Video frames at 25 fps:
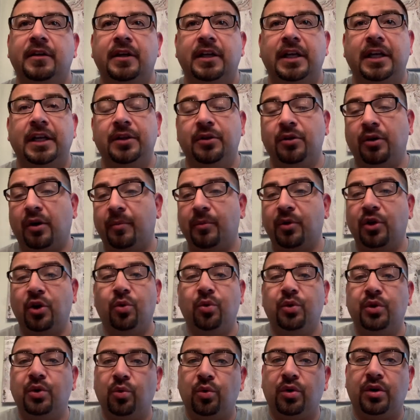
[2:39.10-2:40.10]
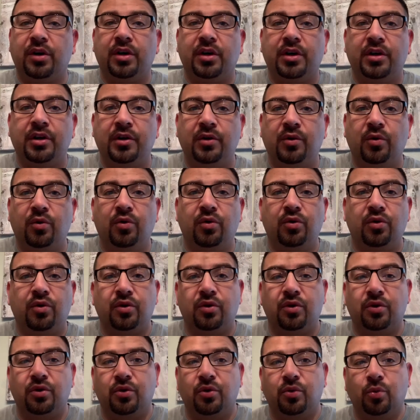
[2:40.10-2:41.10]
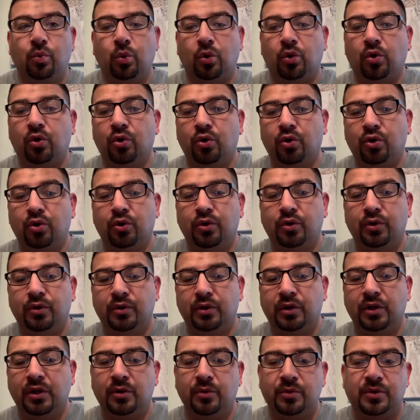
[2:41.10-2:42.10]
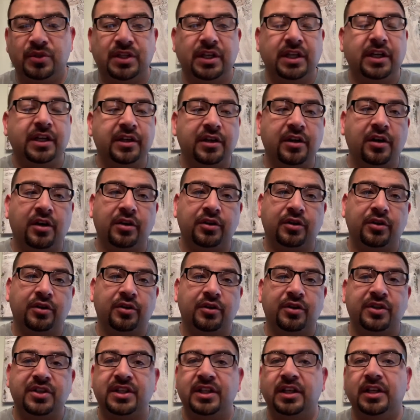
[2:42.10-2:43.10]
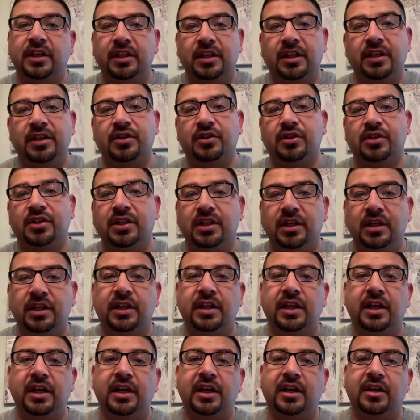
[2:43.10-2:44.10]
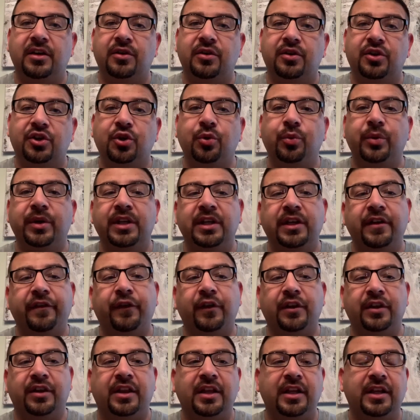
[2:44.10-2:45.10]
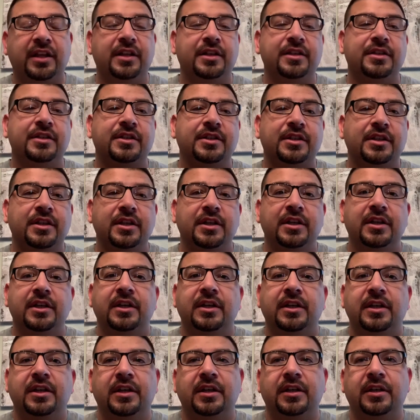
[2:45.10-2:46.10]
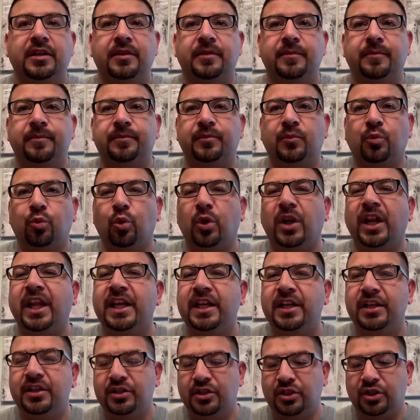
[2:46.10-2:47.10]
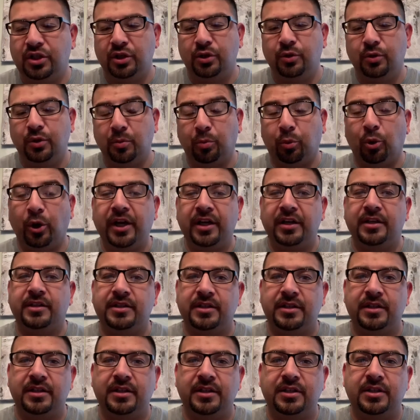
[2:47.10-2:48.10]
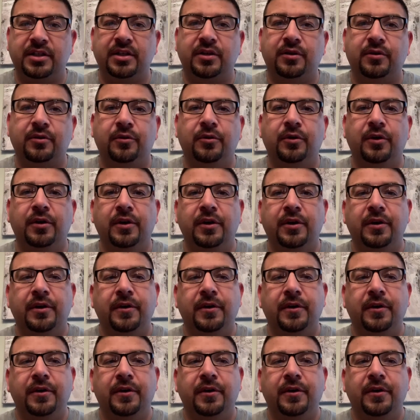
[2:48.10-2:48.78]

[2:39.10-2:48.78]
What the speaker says: either I'm going to work or we're, you know, seeing a doctor, seeing this or seeing that, or doing different things related to the pregnancy. So